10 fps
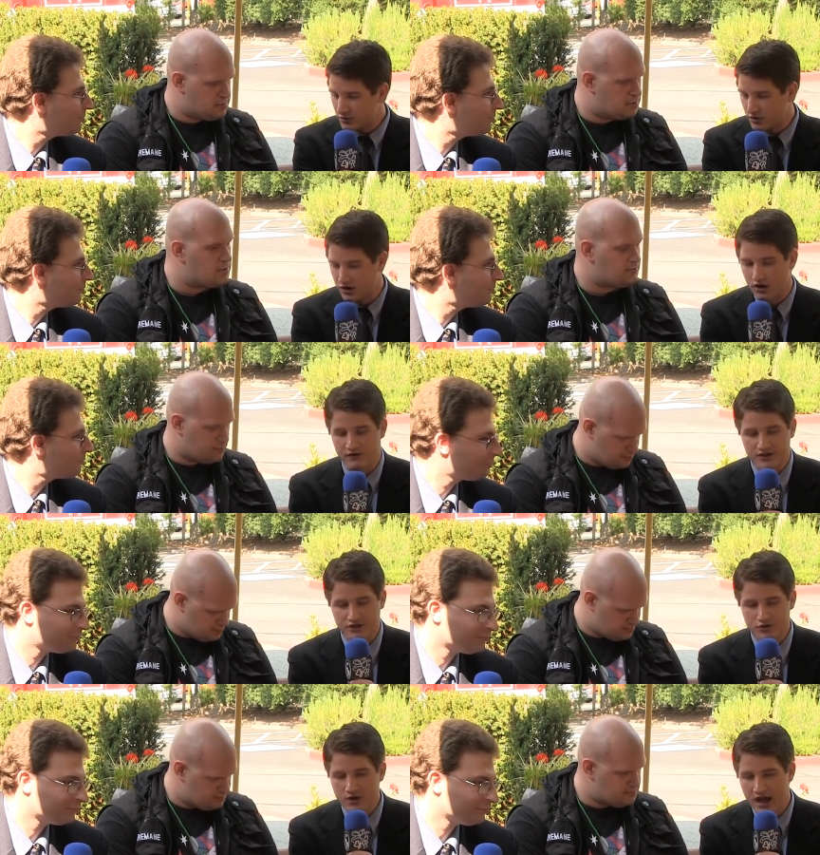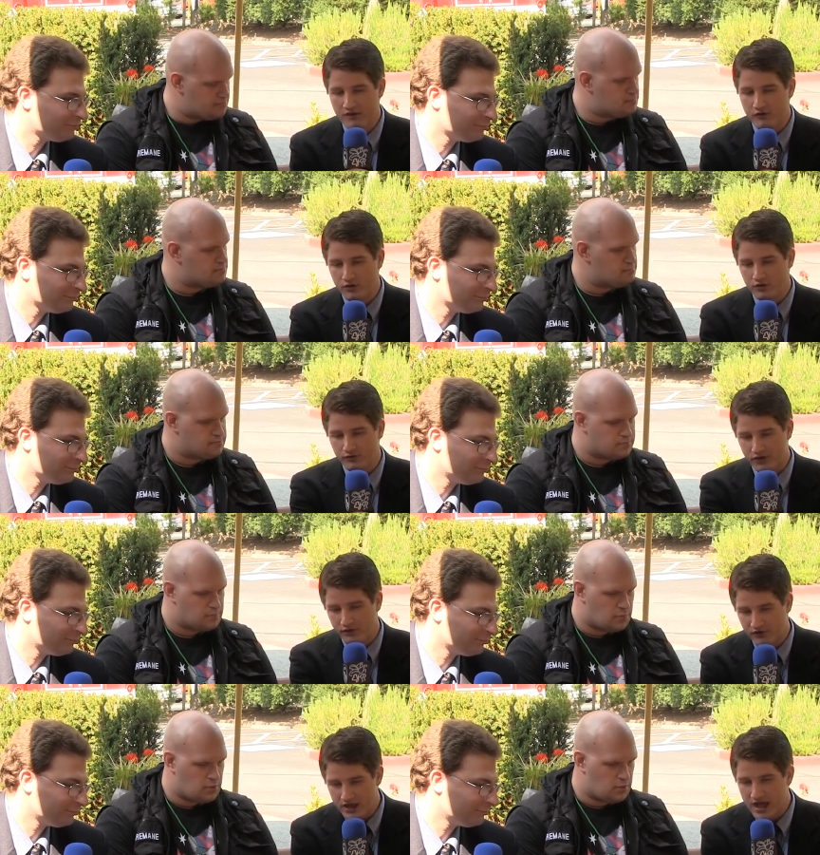Speaker 1: her wood carving. So you have the
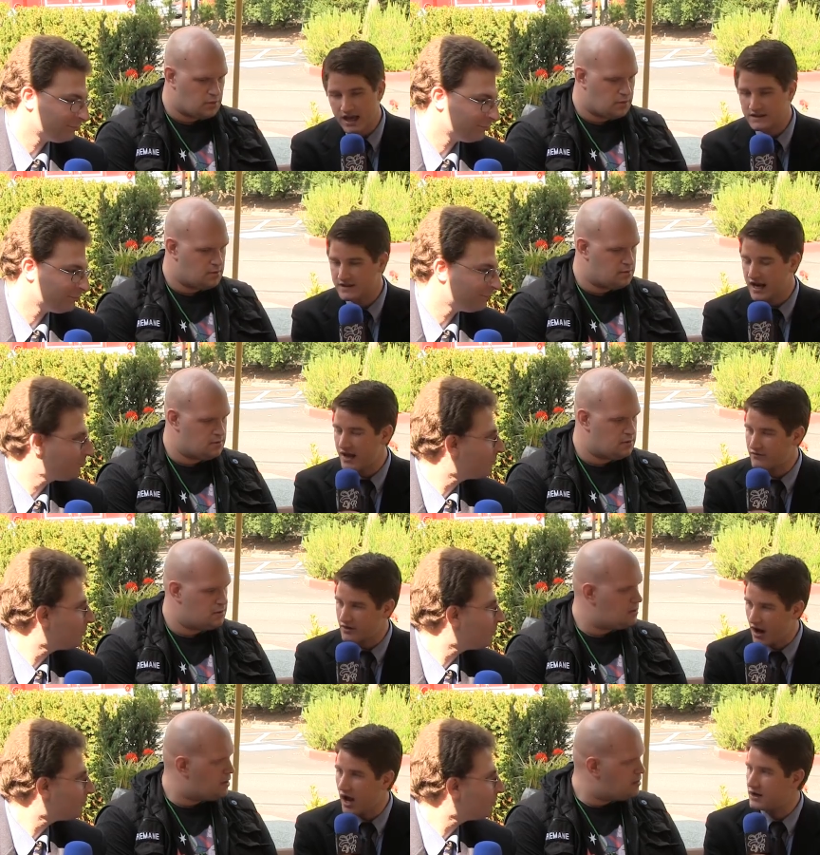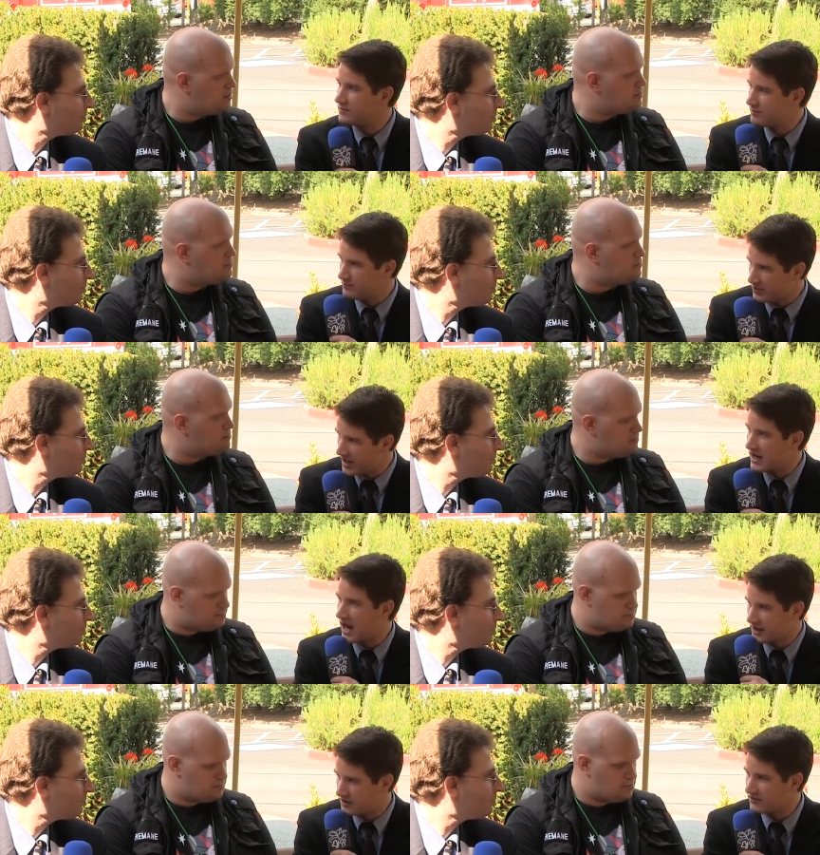VAs that have not been
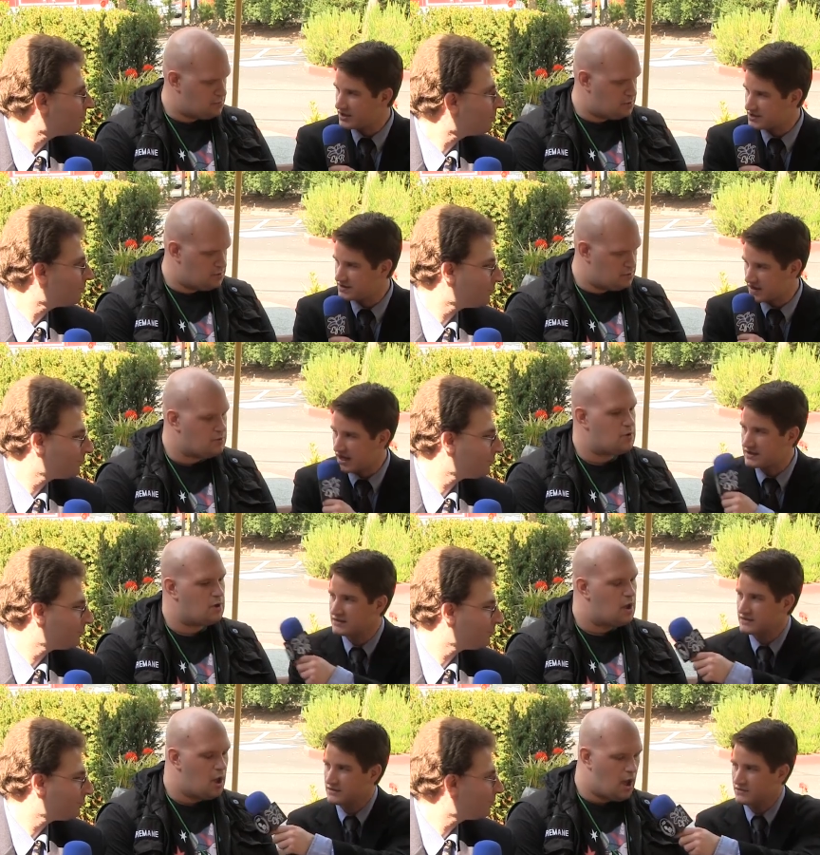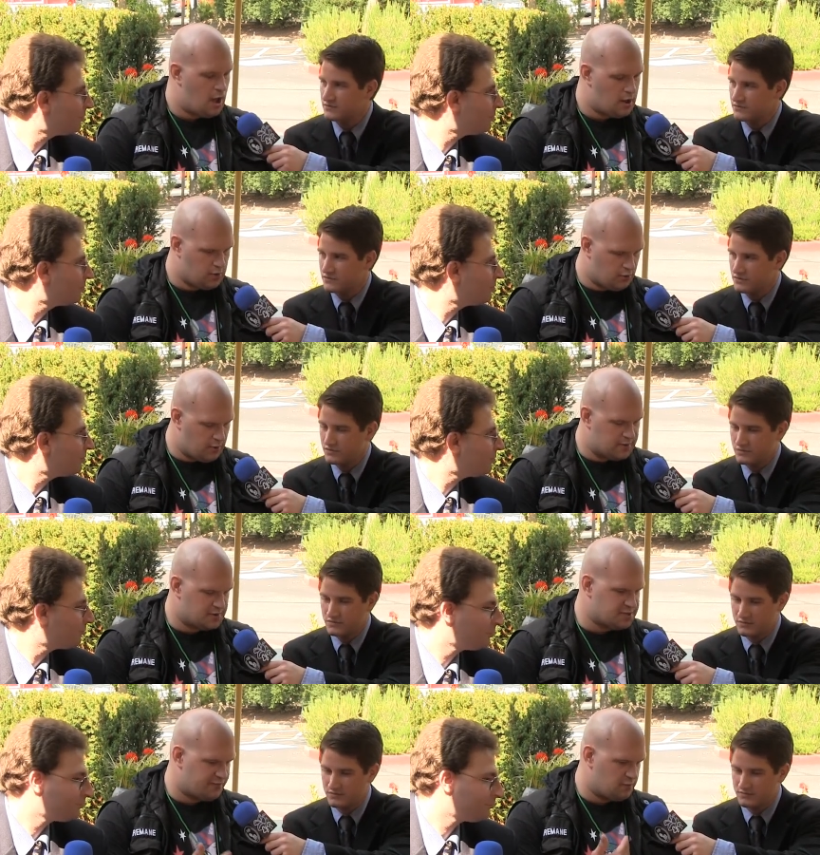at conventions yet. Uh, correct,
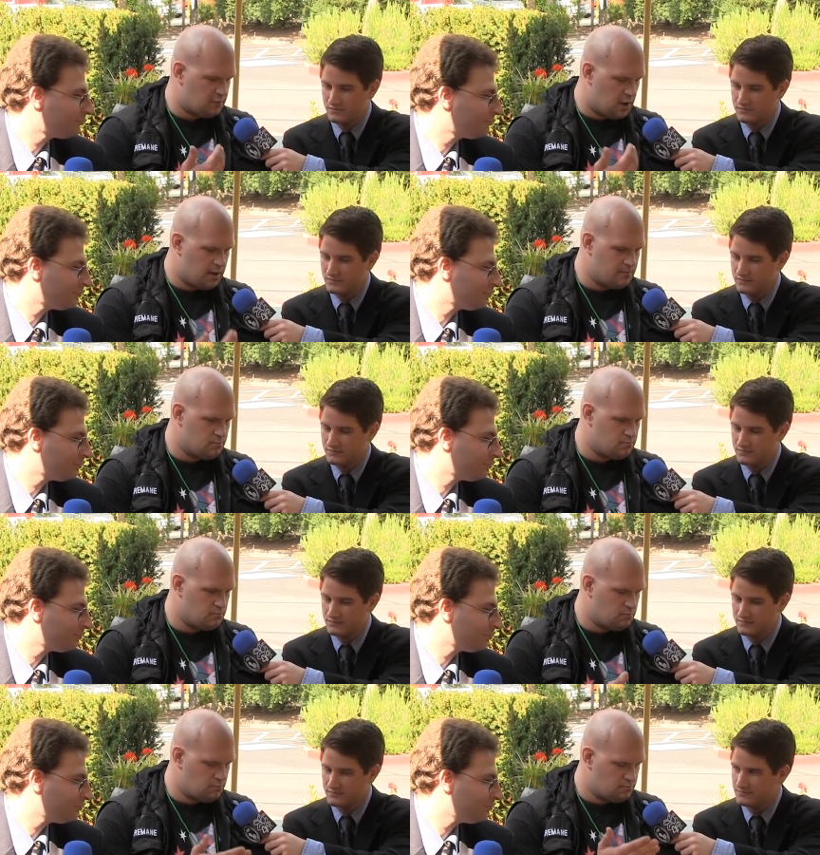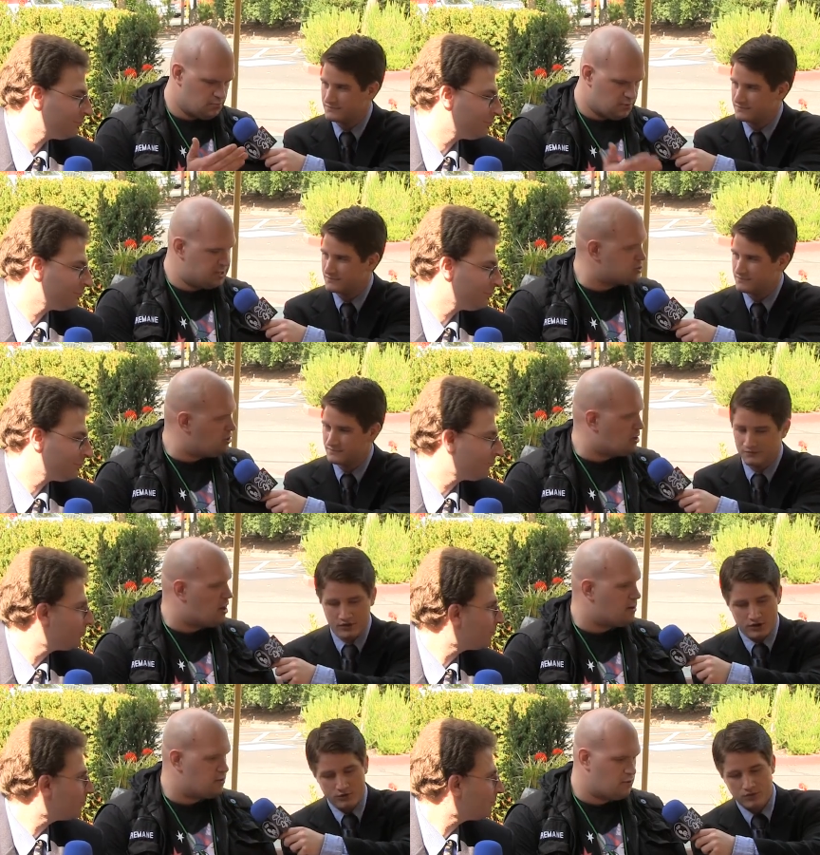except
Speaker 2: for um, Lee
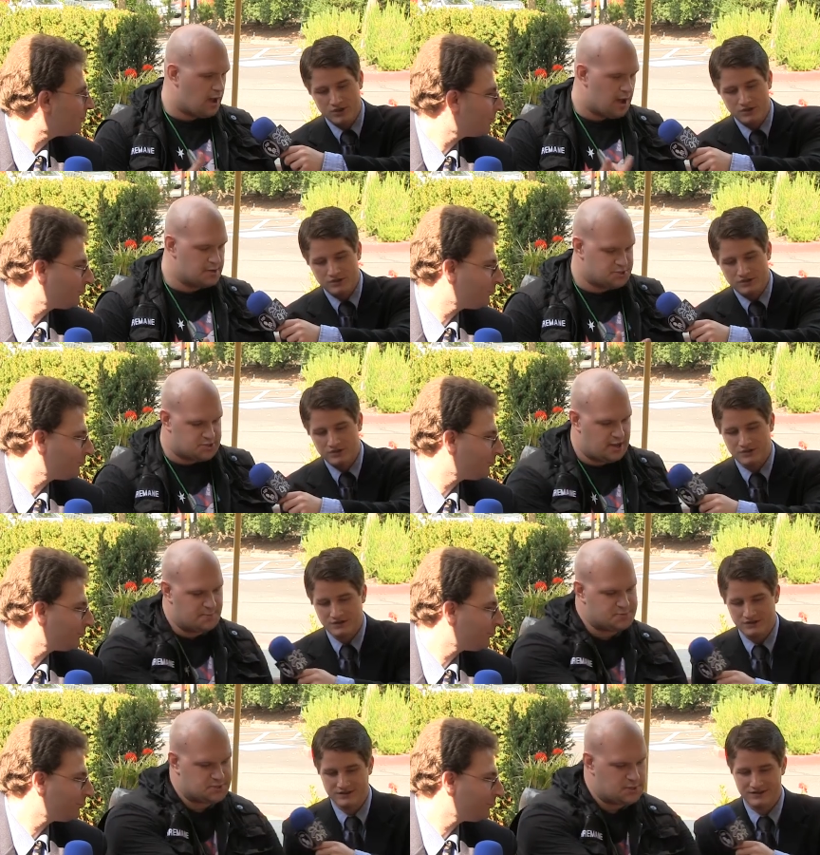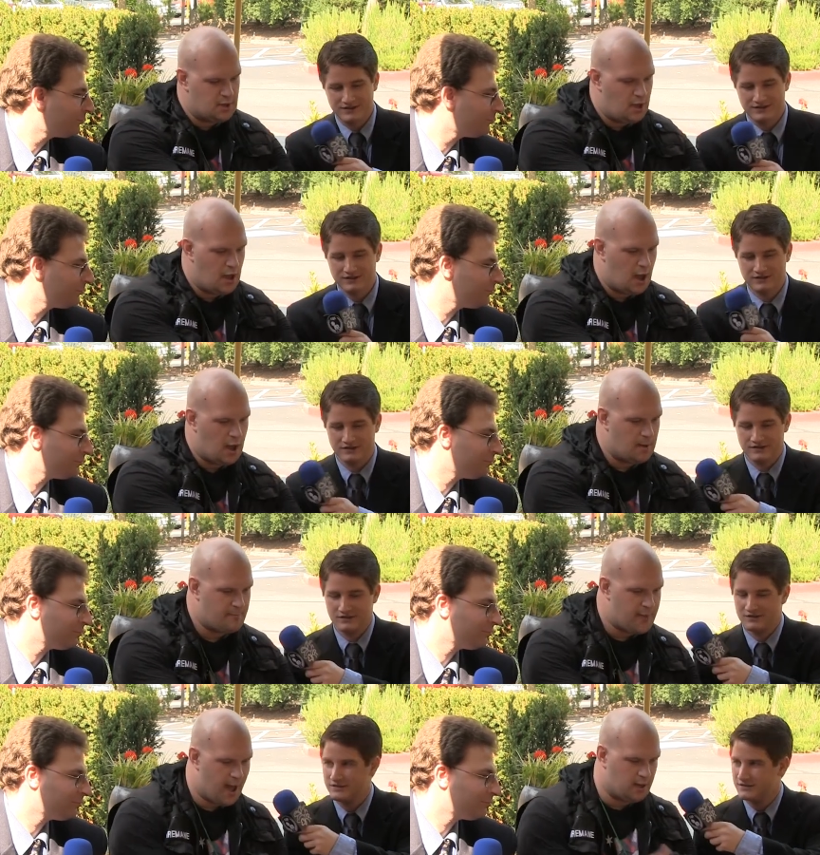Tockar who got snips uh,
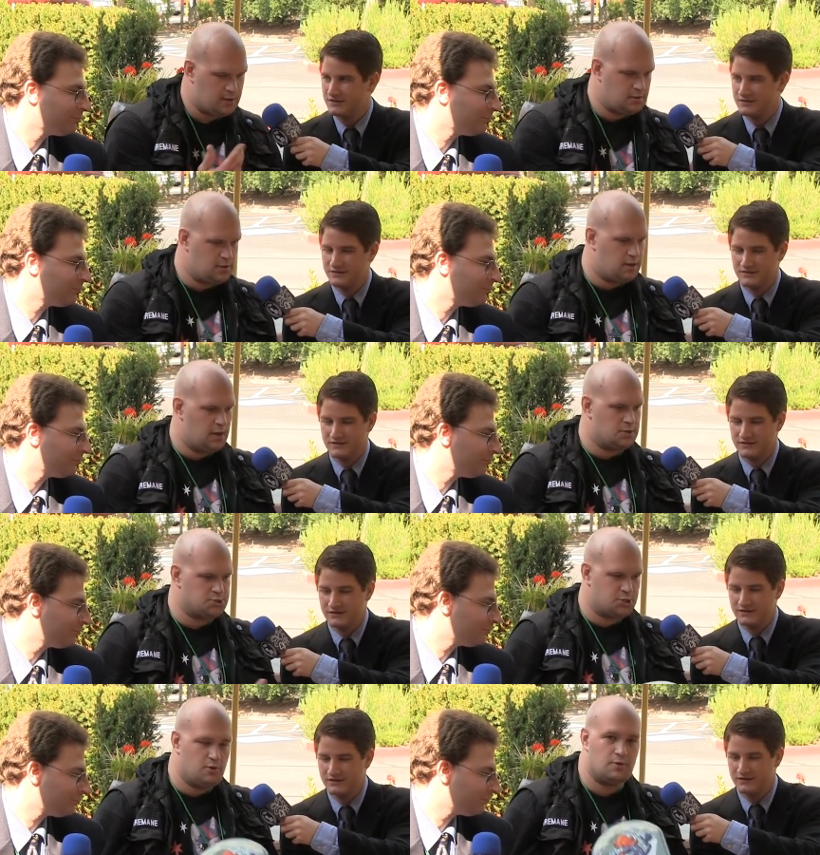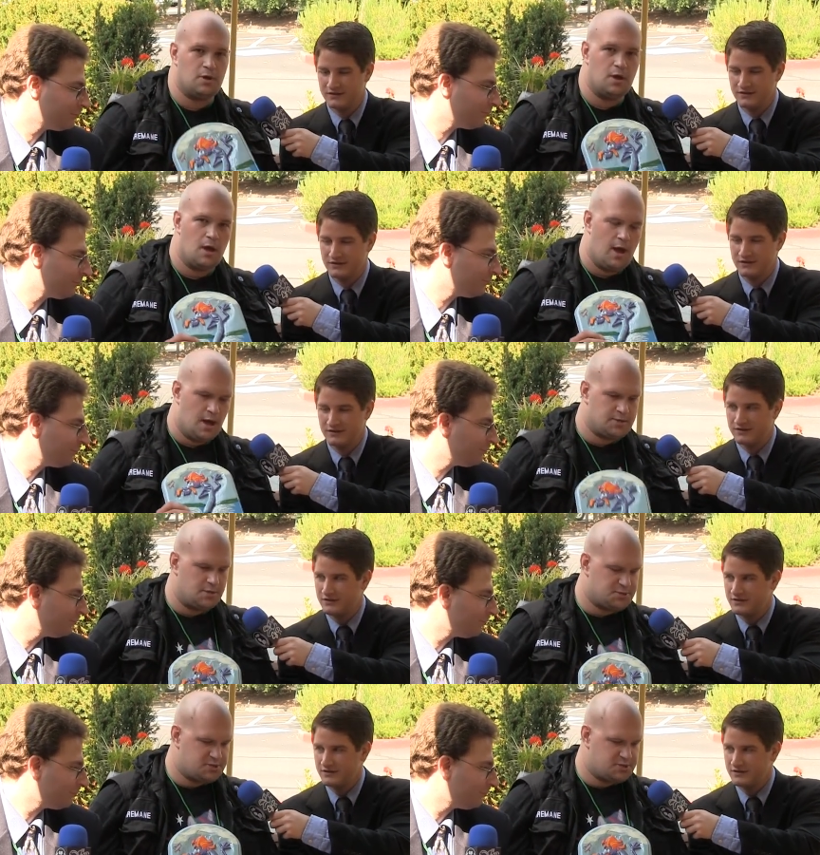back in June. I did